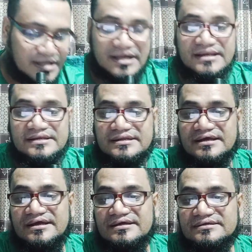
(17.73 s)
and
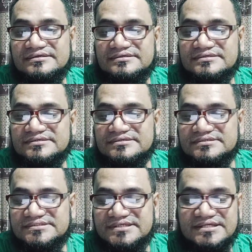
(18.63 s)

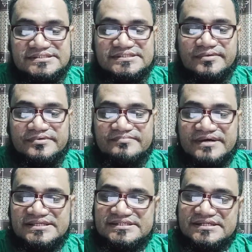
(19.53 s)
search engine
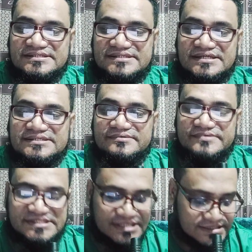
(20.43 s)
optimization, search engine
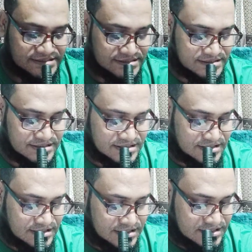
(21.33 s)

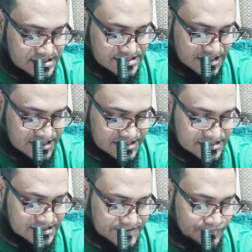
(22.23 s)

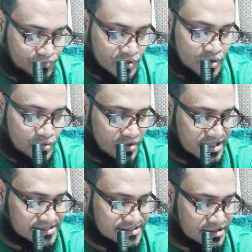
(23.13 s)
strategy. What
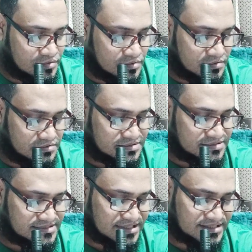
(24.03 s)
is the Google
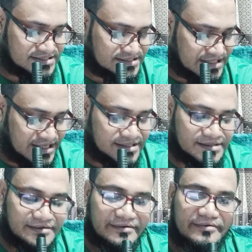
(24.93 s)
Sustain?
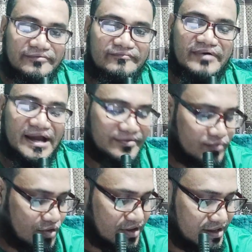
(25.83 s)
5
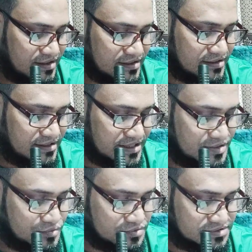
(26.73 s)
why
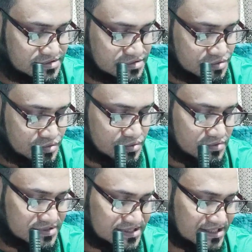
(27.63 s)
use Google
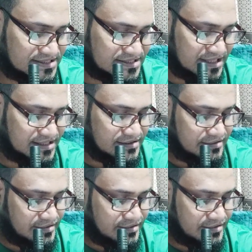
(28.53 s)
Sustain